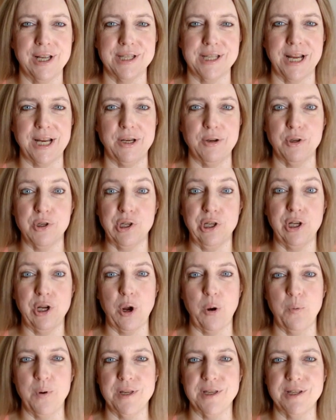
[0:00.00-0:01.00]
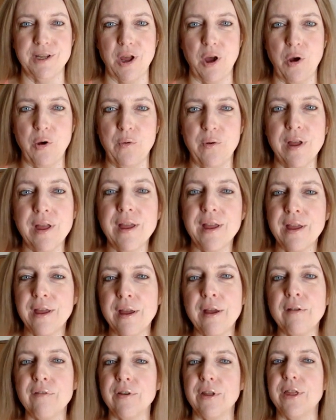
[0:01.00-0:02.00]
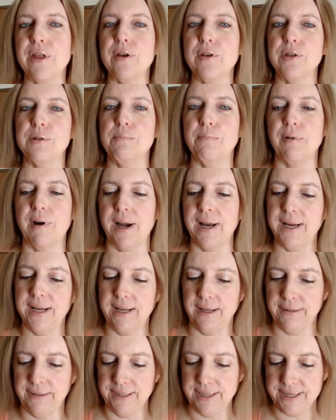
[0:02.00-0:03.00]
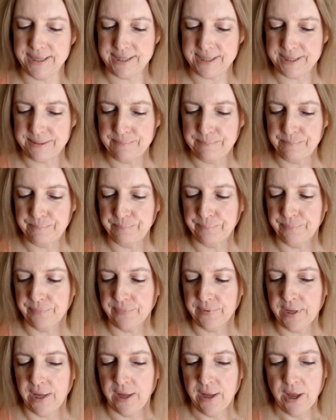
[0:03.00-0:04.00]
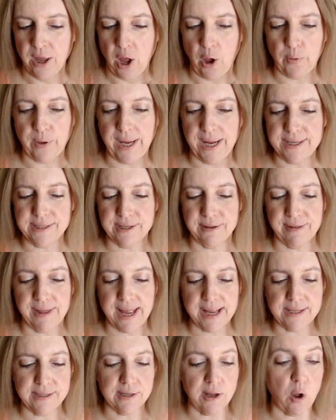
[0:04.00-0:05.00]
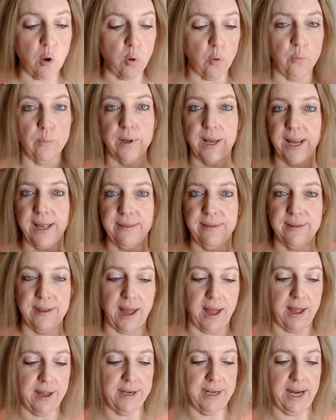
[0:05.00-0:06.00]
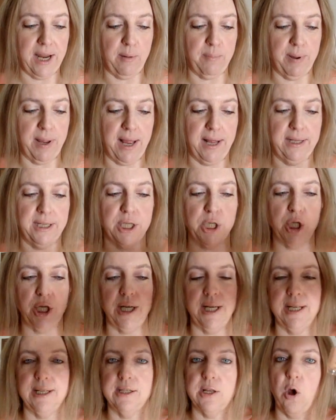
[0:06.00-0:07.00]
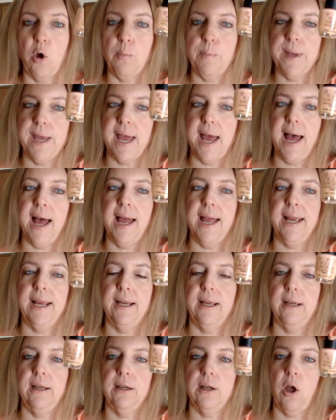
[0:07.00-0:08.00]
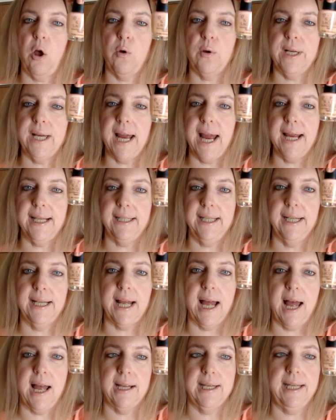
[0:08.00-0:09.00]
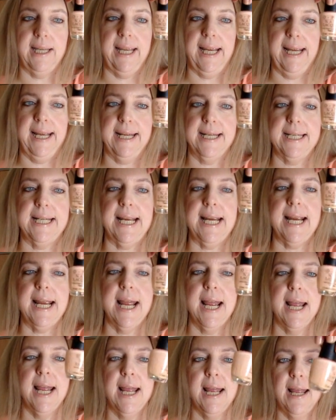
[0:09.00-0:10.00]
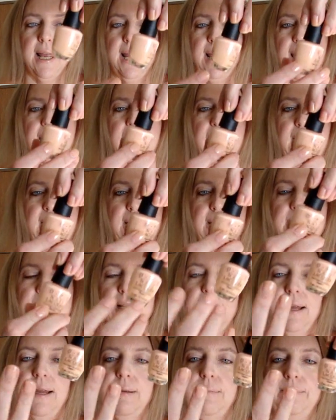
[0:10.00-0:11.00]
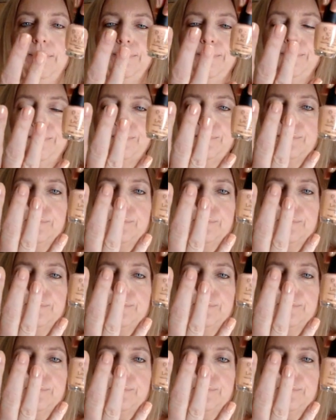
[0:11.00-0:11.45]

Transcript: because I usually always go for those bright colors. Okay, so that's, oh, and uh, nail polish is OPI Coney Island Cotton Candy, and um,